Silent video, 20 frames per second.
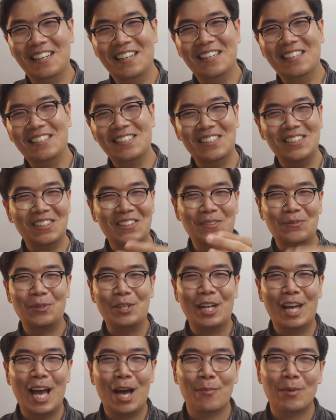So
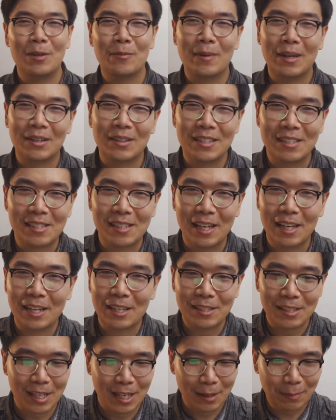pretty happy about this lighting
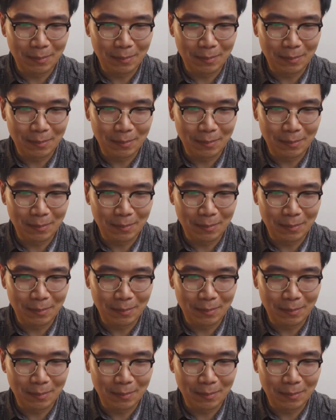setup.